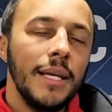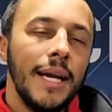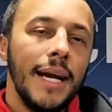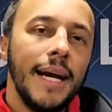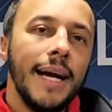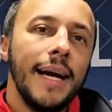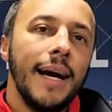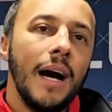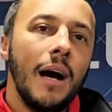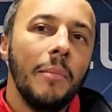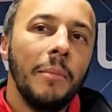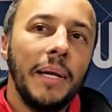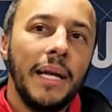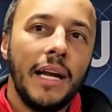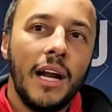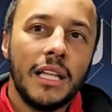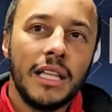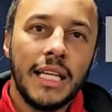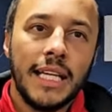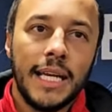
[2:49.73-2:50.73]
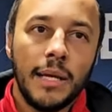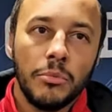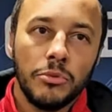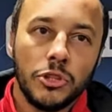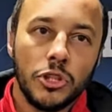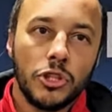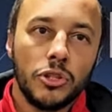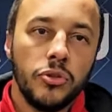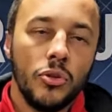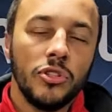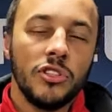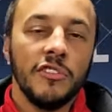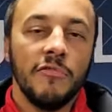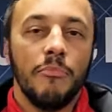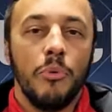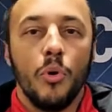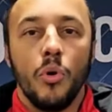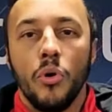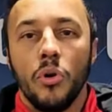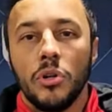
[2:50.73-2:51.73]
Yeah, I mean, I think it was the choice of
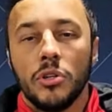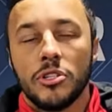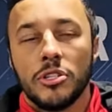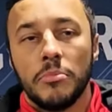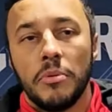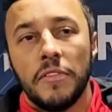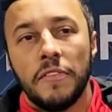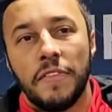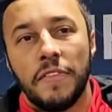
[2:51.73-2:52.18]
ball, to be